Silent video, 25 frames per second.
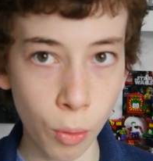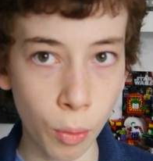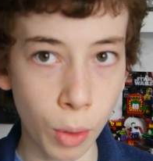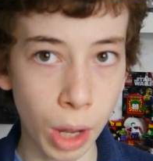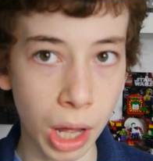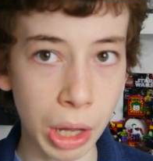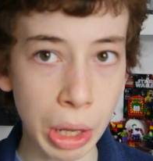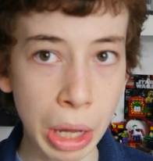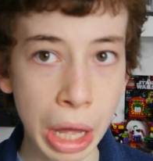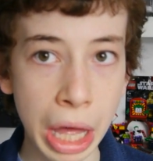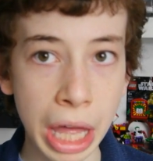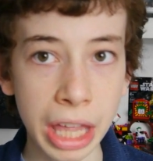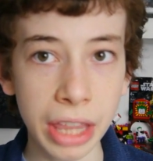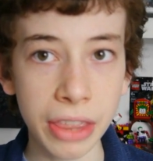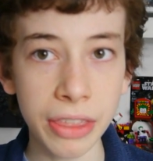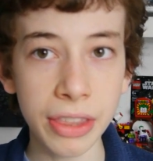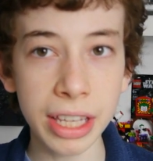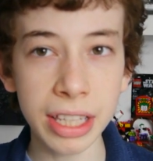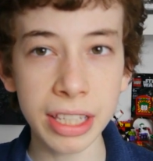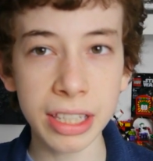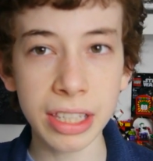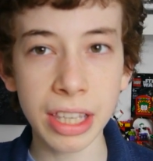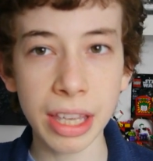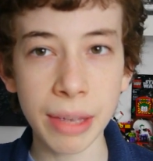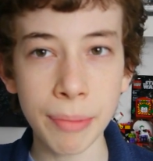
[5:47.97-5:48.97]
Well,
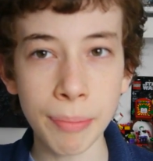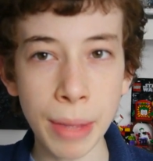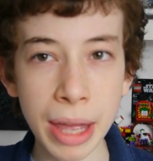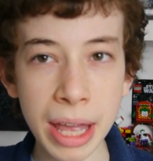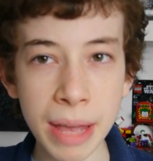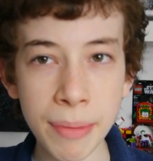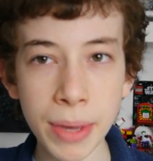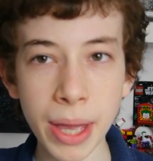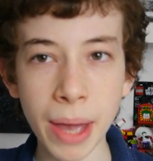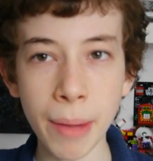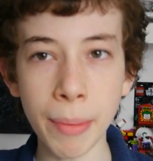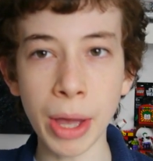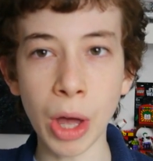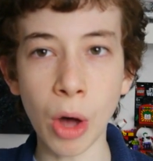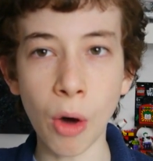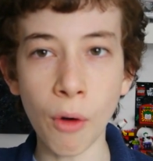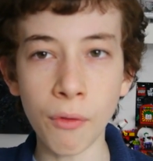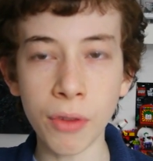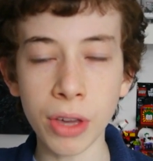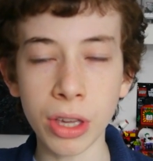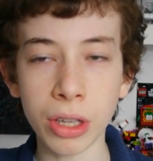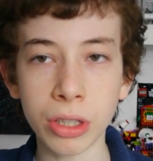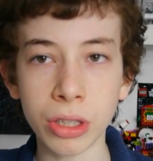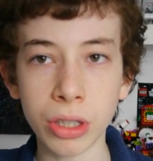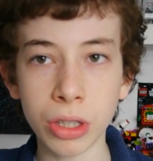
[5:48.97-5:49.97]
this may be a bit
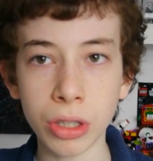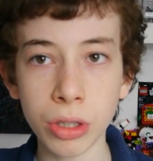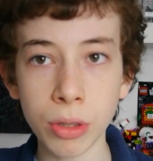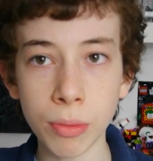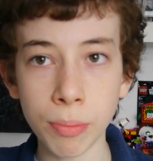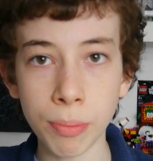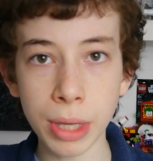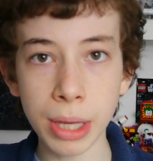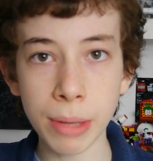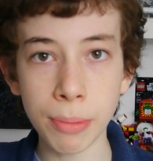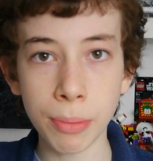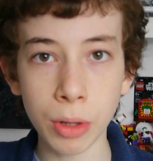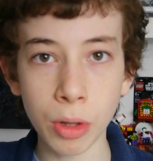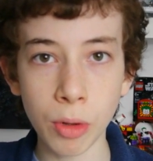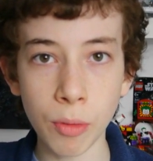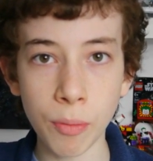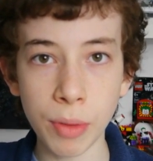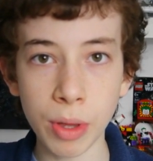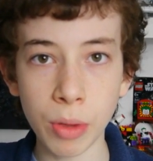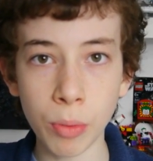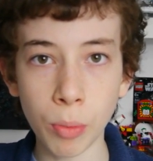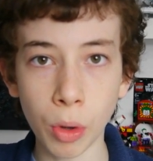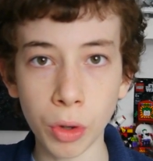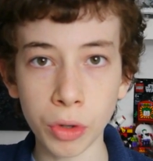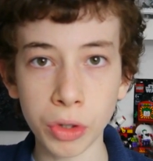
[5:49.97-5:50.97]
obvious to some people who have
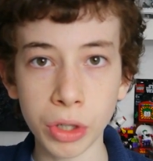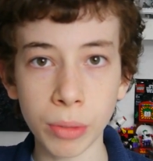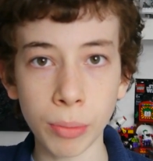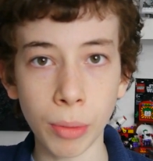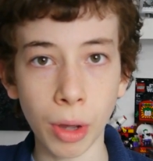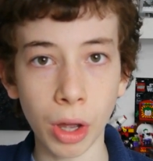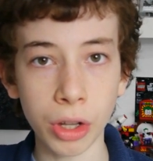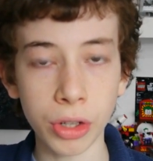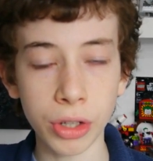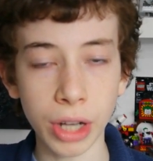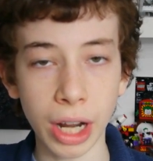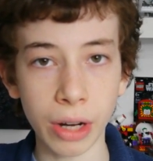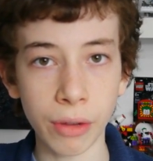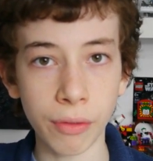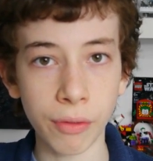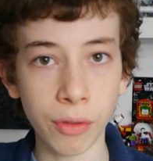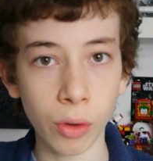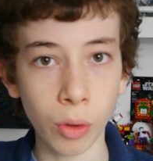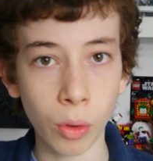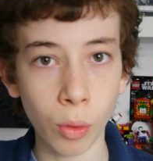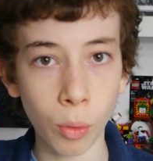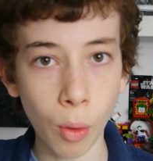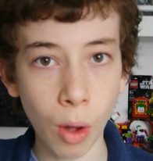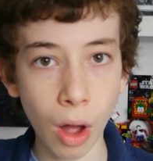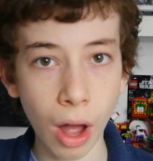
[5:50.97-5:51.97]
been watching my channel
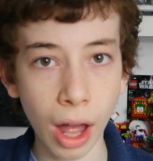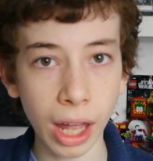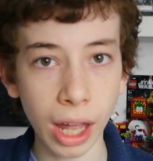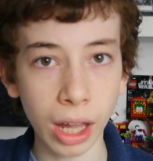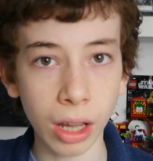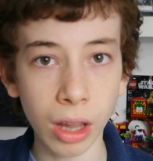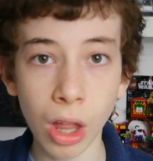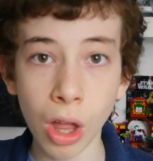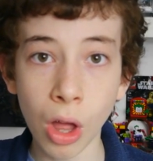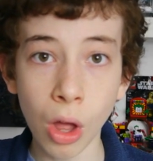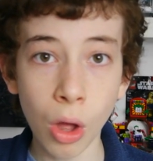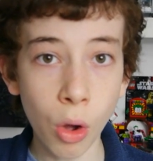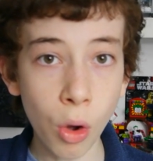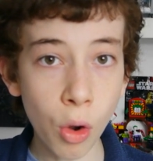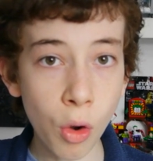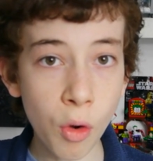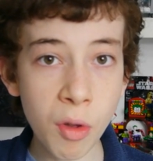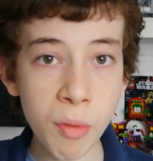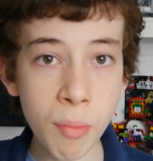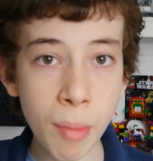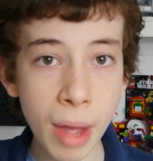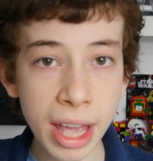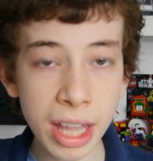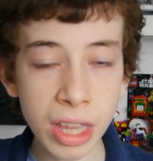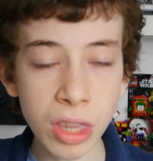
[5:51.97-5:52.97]
for a while, or
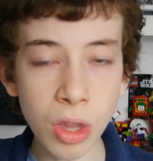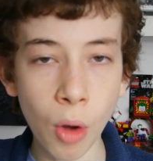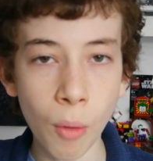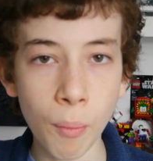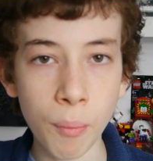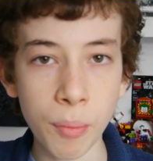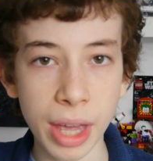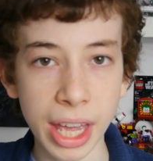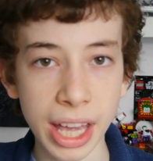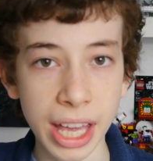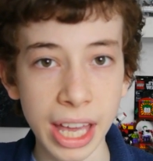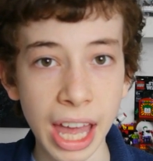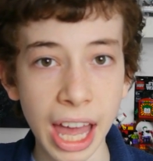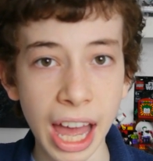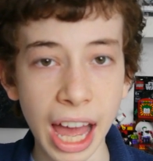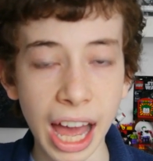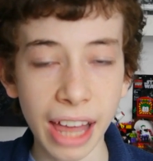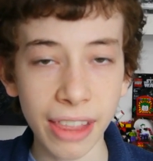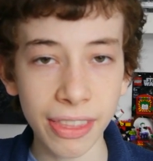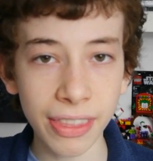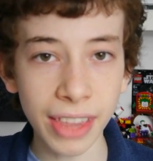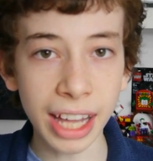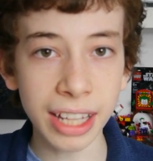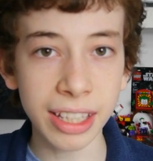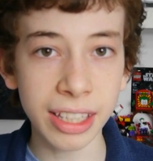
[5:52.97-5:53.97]
it may not be,
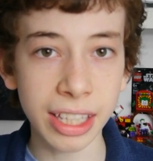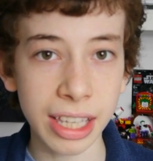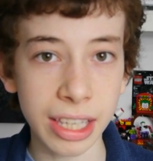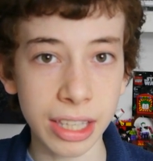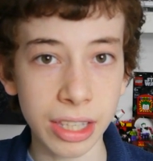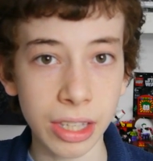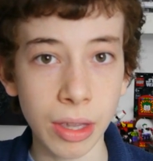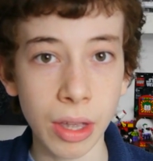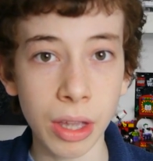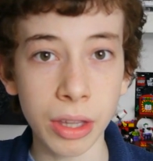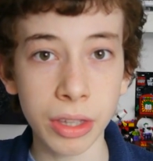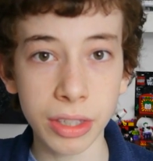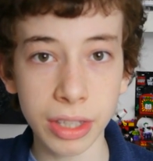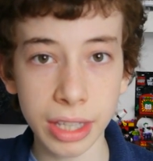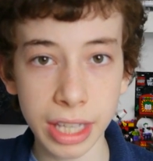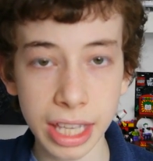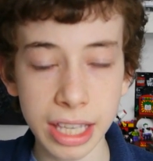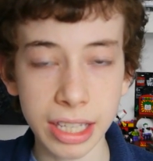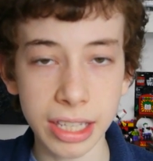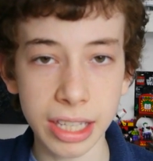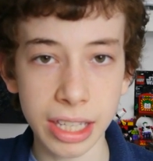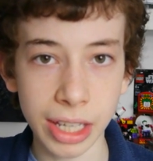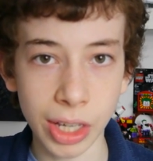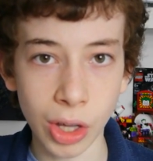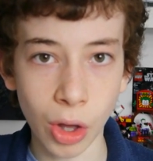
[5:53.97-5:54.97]
and that is
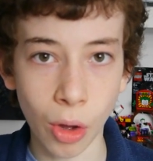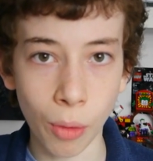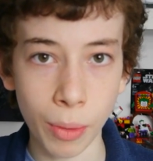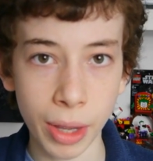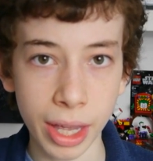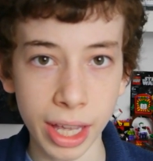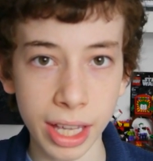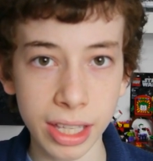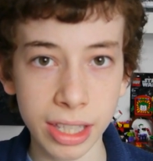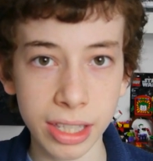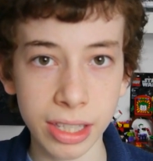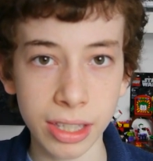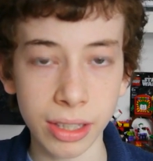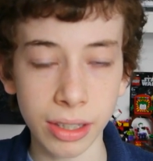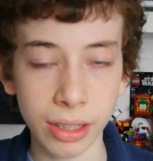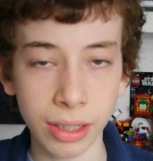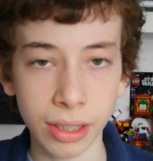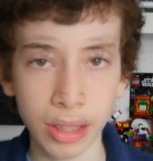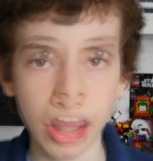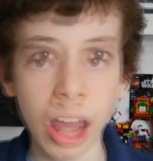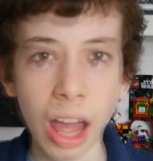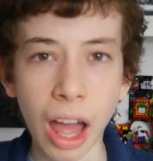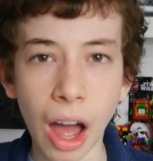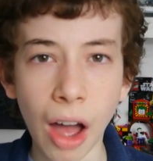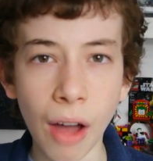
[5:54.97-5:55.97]
DC Comics.
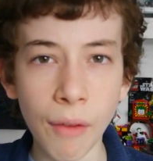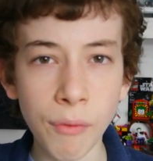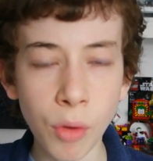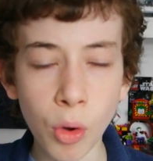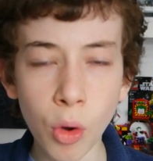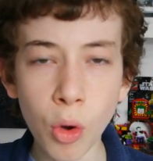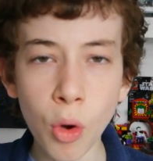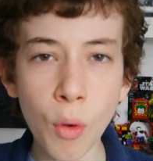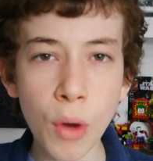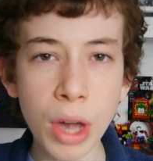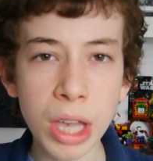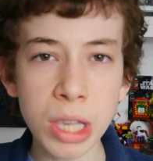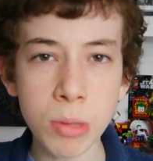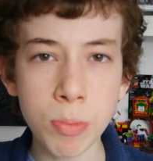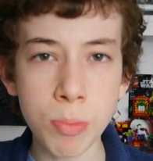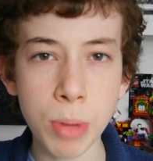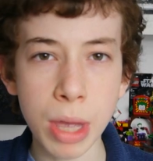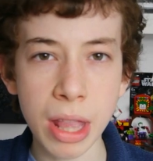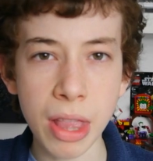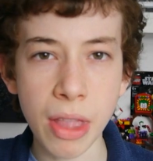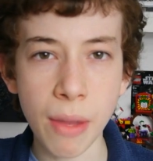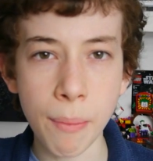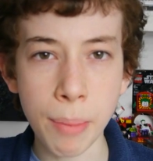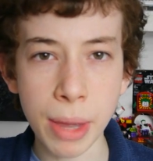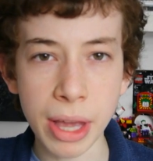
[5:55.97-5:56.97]
I've always
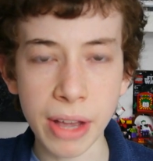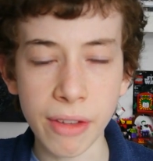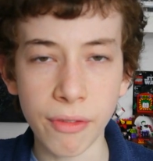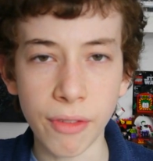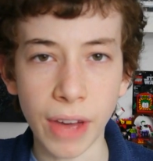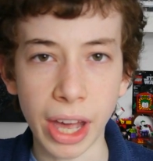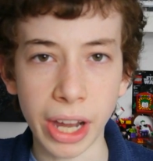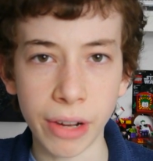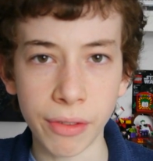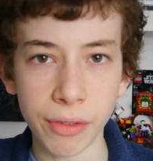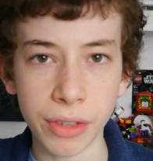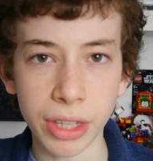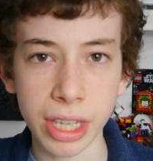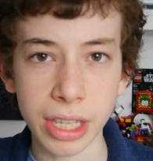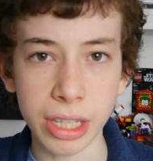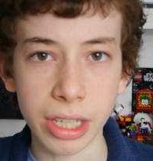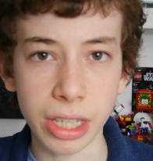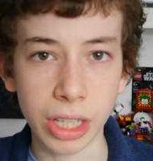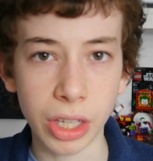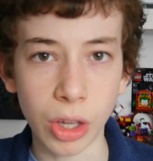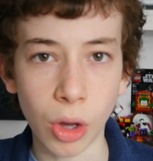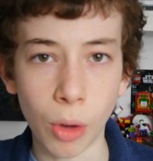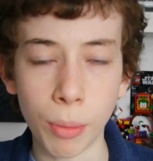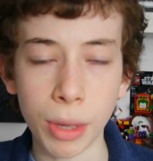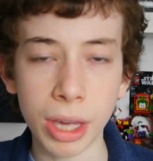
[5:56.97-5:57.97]
been a big fan of
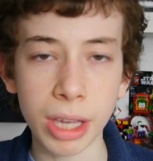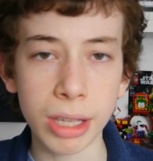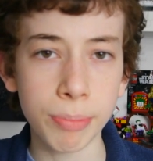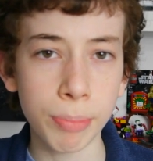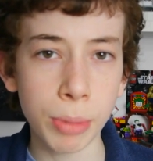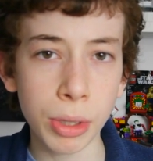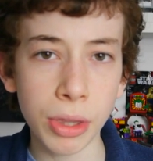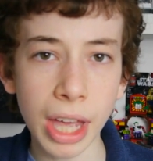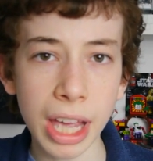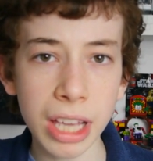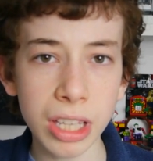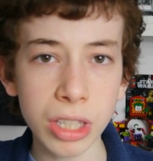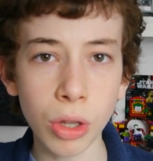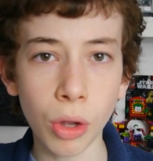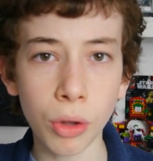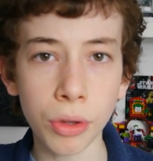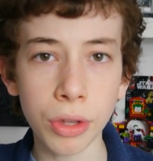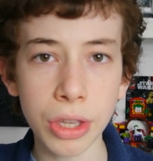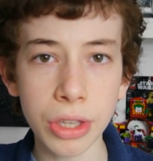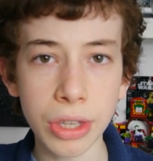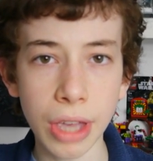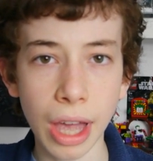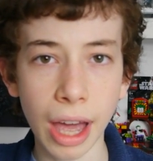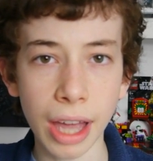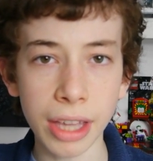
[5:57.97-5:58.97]
DC Comics, but that's not
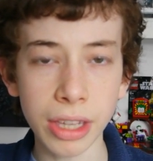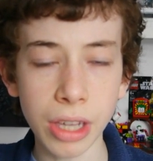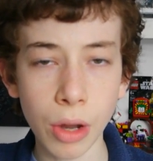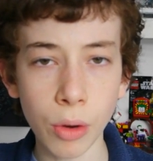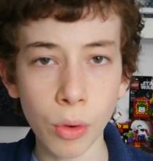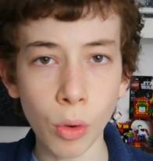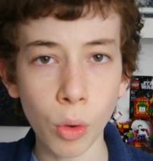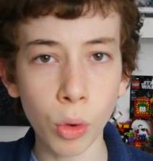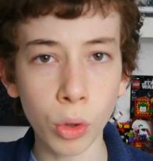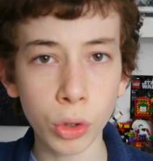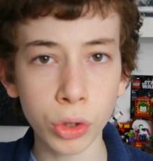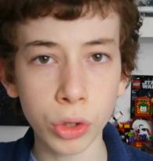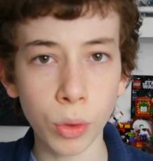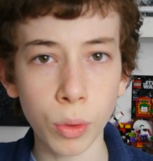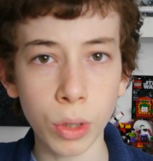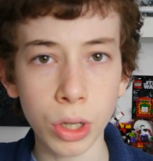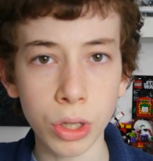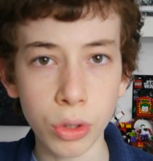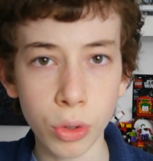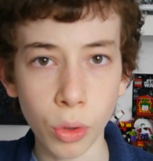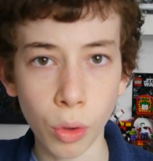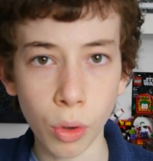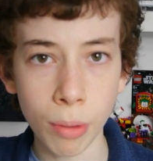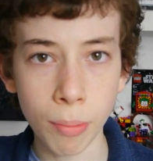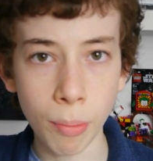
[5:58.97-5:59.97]
to say I don't also
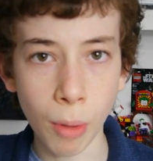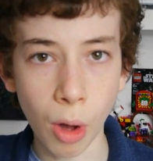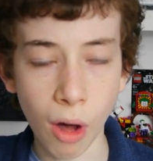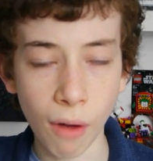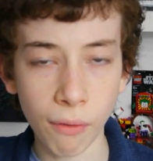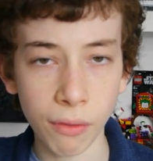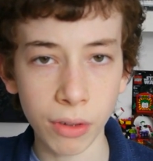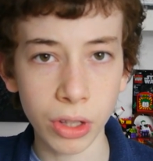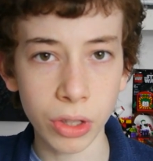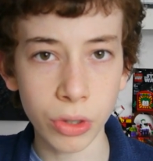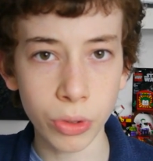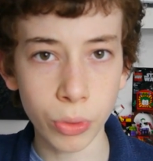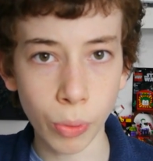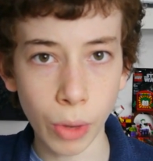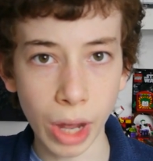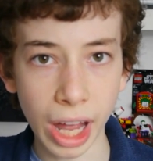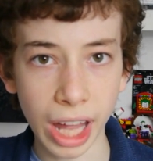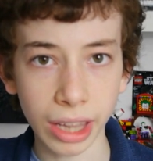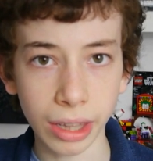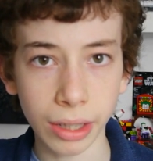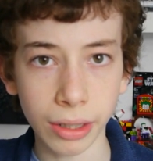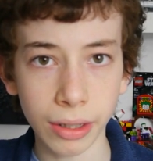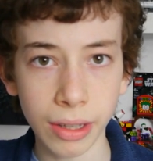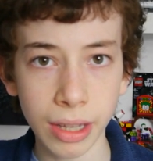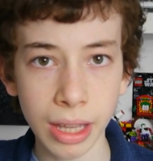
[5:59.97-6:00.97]
enjoy Marvel as
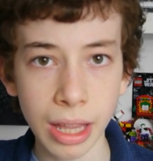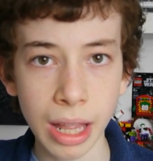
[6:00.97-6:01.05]
well.